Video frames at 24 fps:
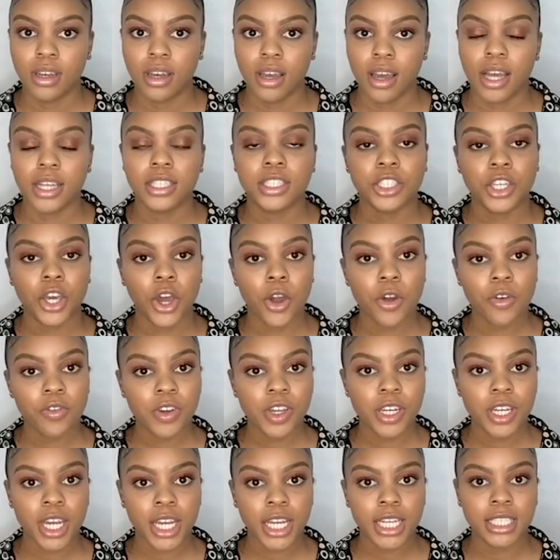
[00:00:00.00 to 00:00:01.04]
As
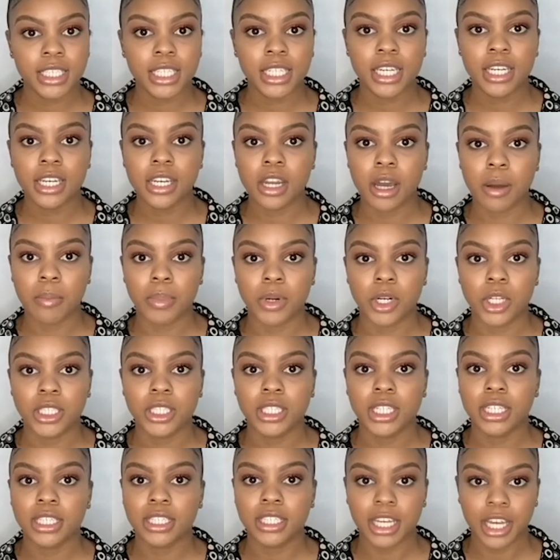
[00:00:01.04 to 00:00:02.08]
COVID-19 numbers
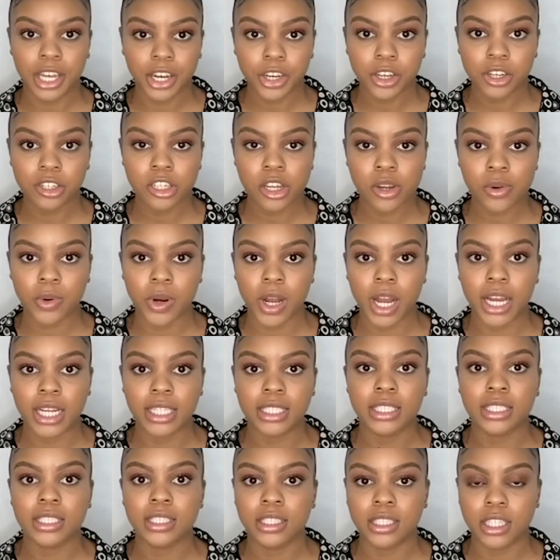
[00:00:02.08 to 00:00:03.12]
continue to rise
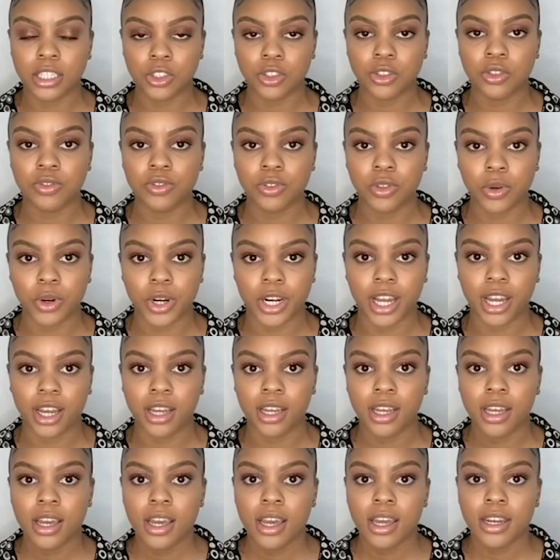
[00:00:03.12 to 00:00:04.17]
in Central Florida,
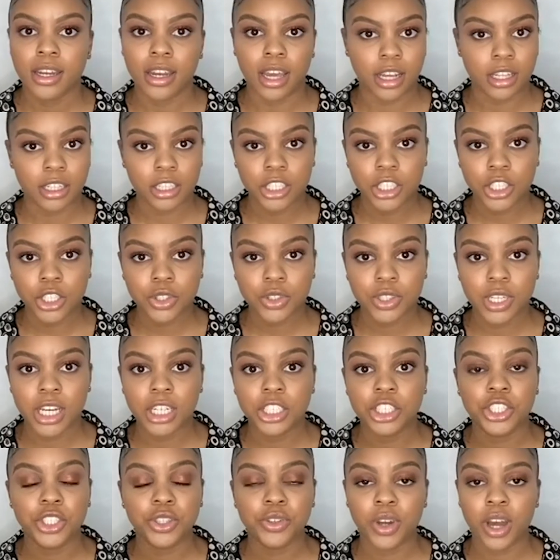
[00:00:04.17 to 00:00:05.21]
Knightly News
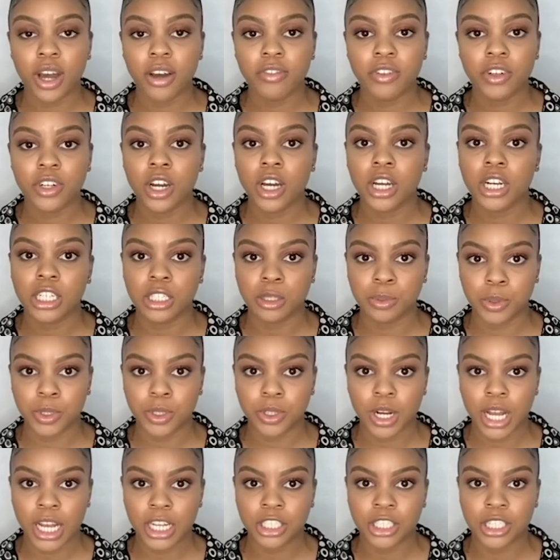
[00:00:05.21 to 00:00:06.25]
has you covered on its
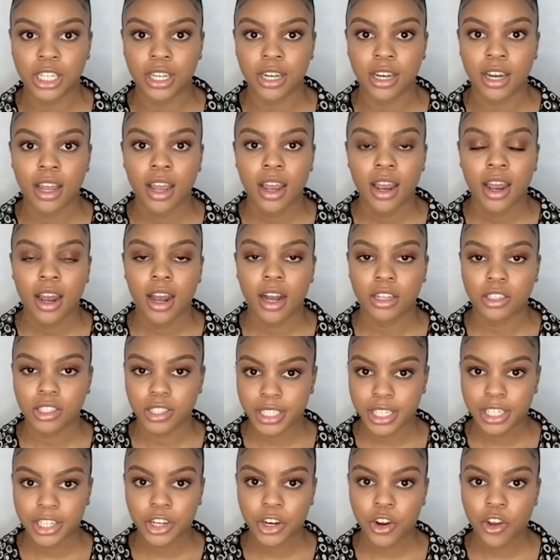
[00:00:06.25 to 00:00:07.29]
progression. I'll
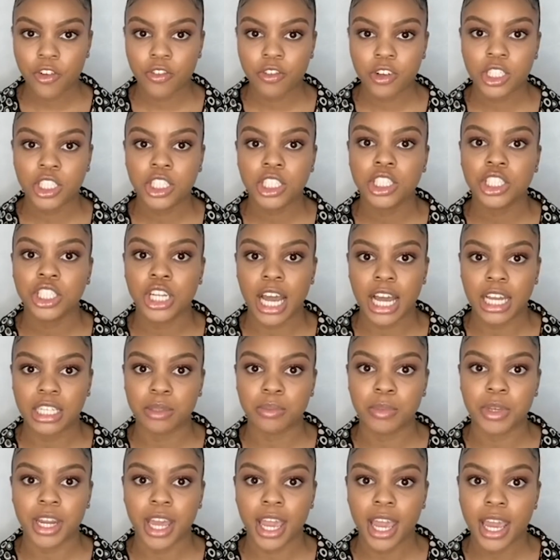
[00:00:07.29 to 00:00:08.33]
send it over to
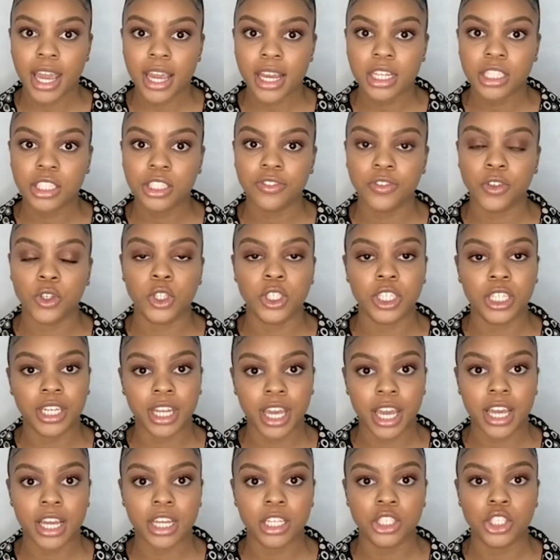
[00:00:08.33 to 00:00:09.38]
Jasmine Haynes for
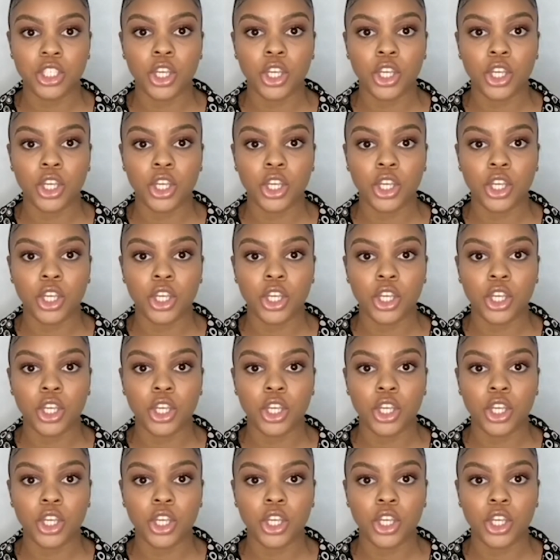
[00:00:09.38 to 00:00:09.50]
today's